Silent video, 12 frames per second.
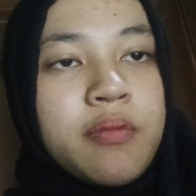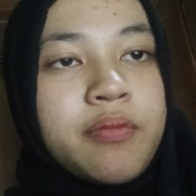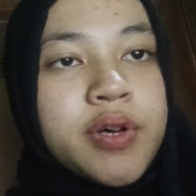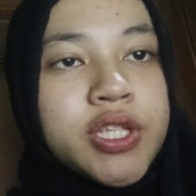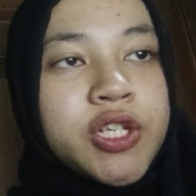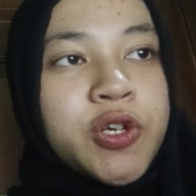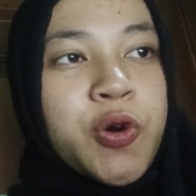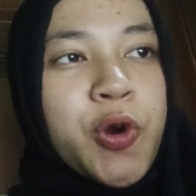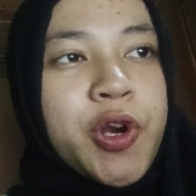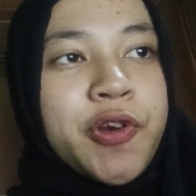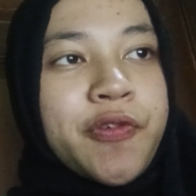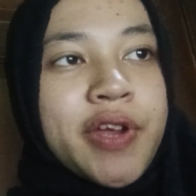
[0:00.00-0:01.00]
But
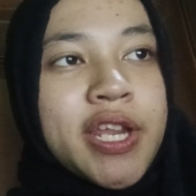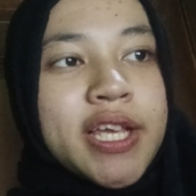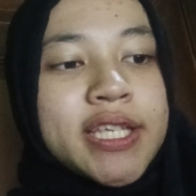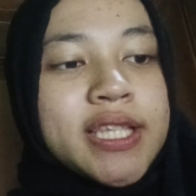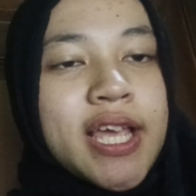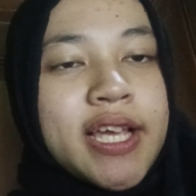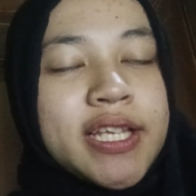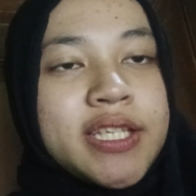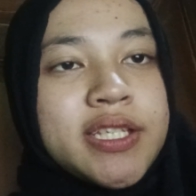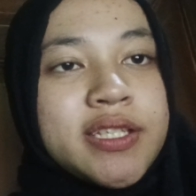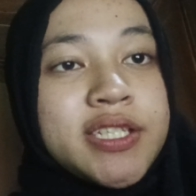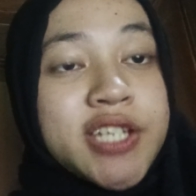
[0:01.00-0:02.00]
core critics like
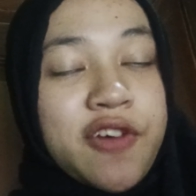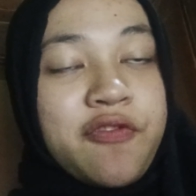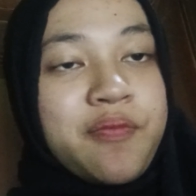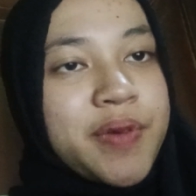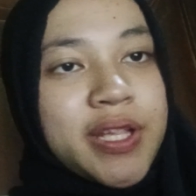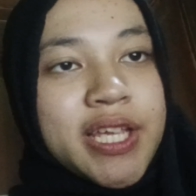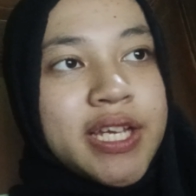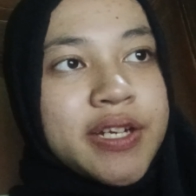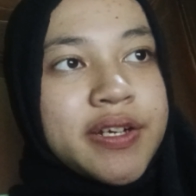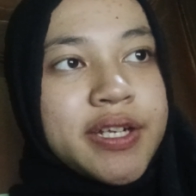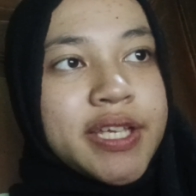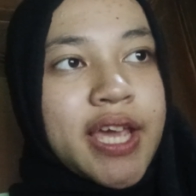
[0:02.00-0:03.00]
Jeff
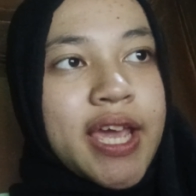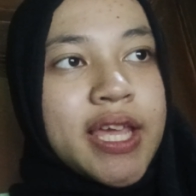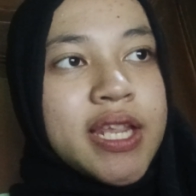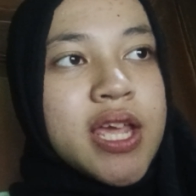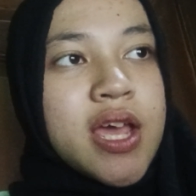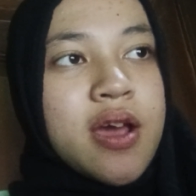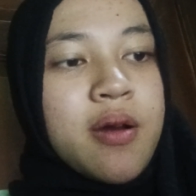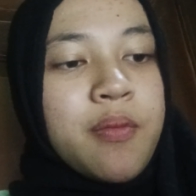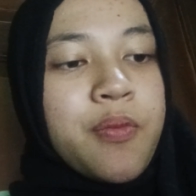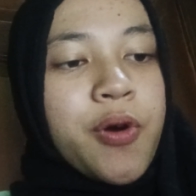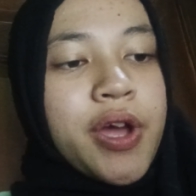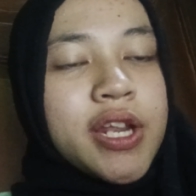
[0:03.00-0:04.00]
Bellinger again
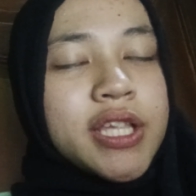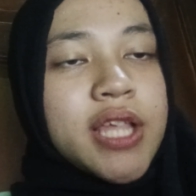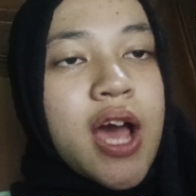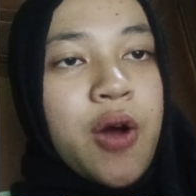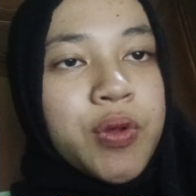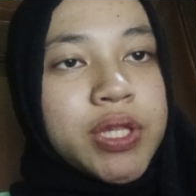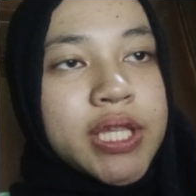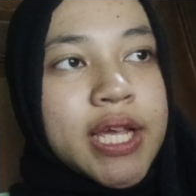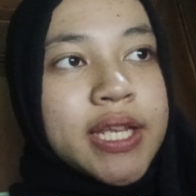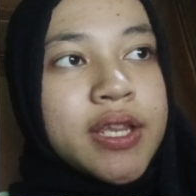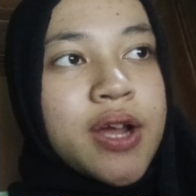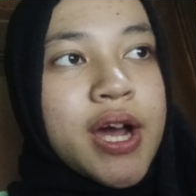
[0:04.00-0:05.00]
pointed out
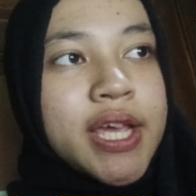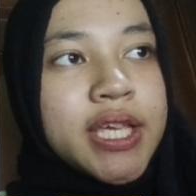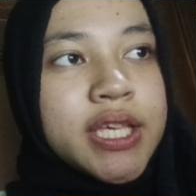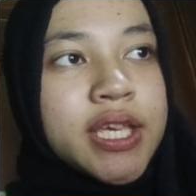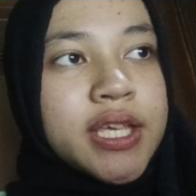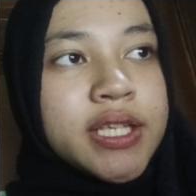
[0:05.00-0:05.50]
that Nike